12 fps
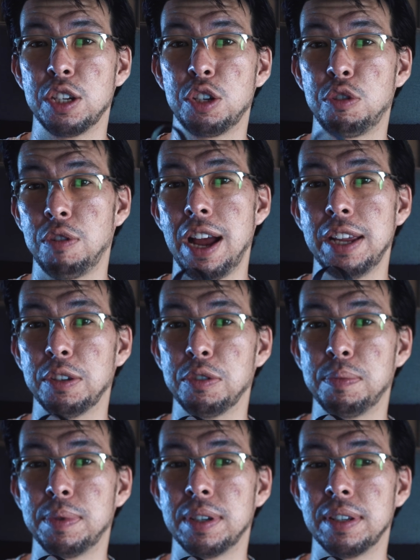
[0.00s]

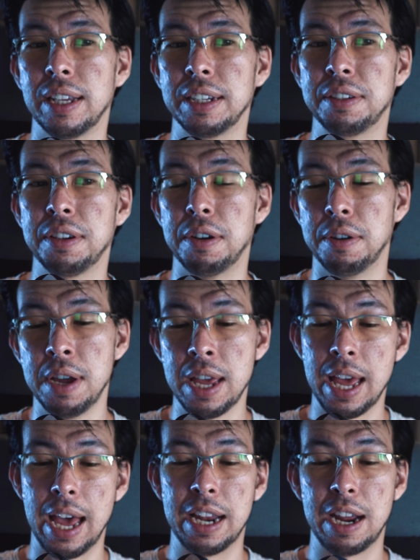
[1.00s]
tri-loop, like so,
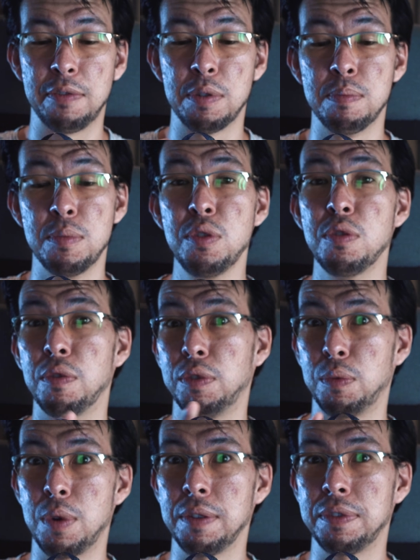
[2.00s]
and I
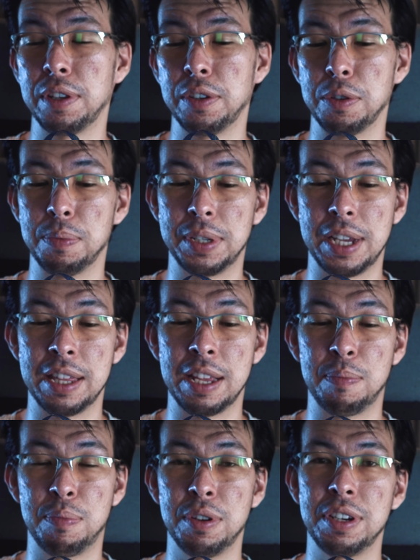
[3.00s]
removed one of the loops and
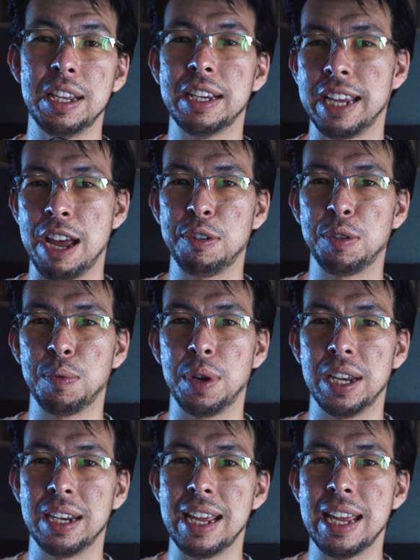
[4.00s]
then put a
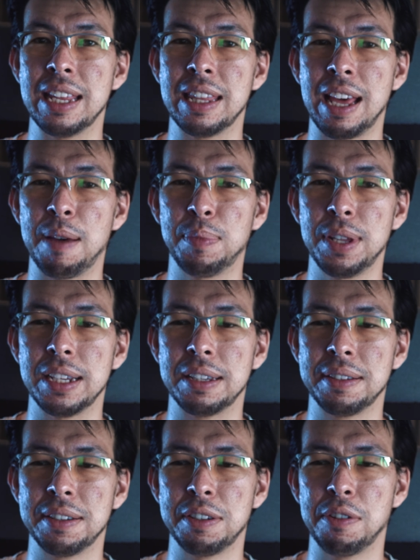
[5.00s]
counterweight in that
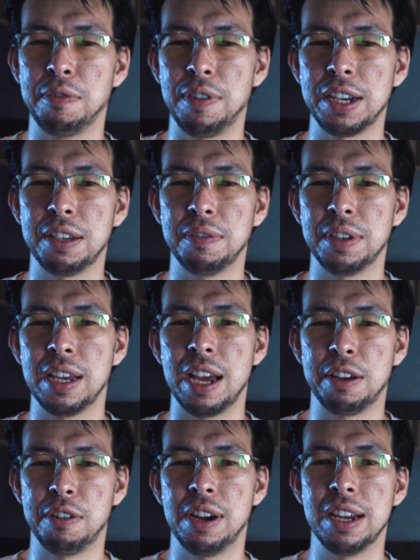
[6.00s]
place. So effectively, I
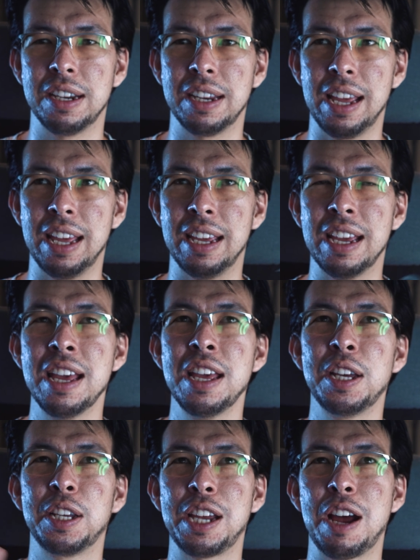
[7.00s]
created a
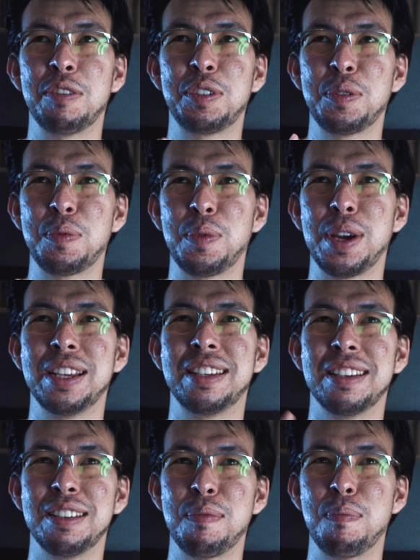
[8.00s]

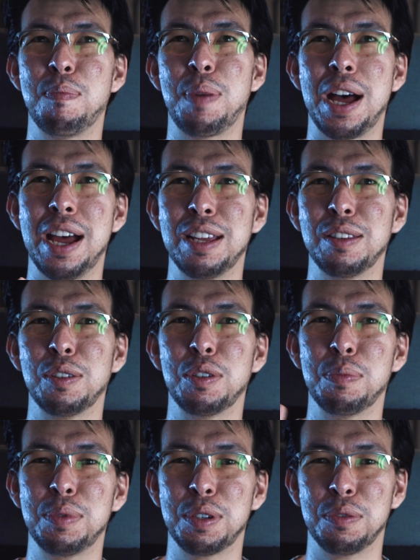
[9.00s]
counterweighted
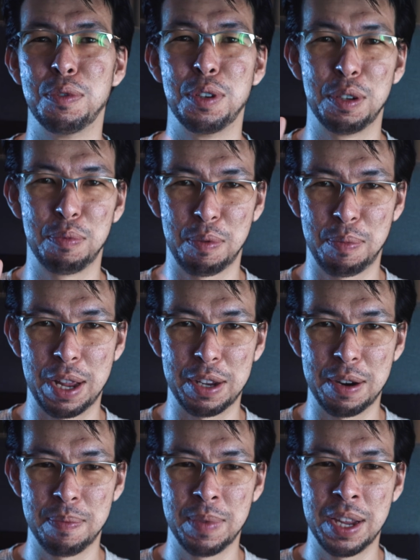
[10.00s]
bi-loop toroidal
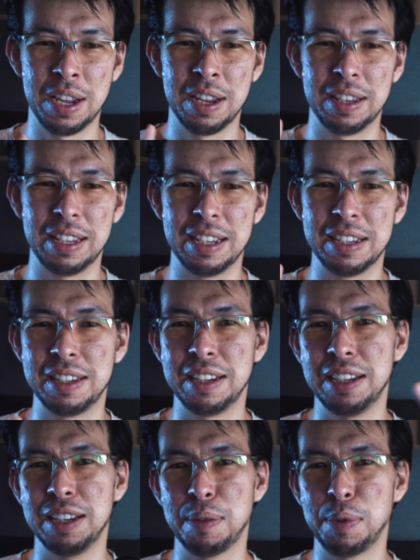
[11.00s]
propeller, the
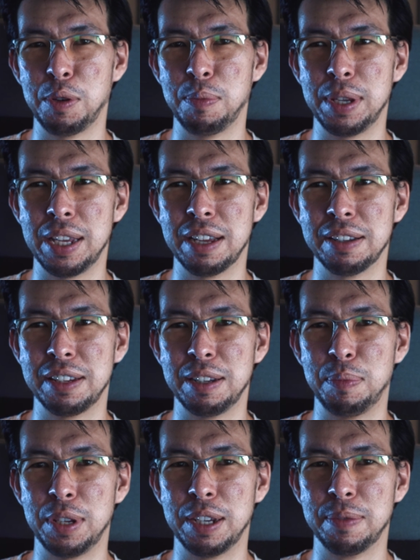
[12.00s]

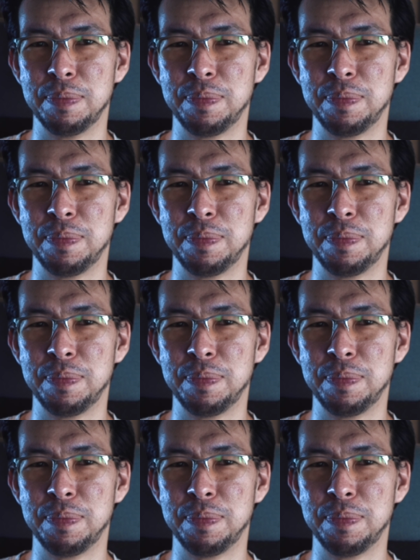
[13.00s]
CWBLTP,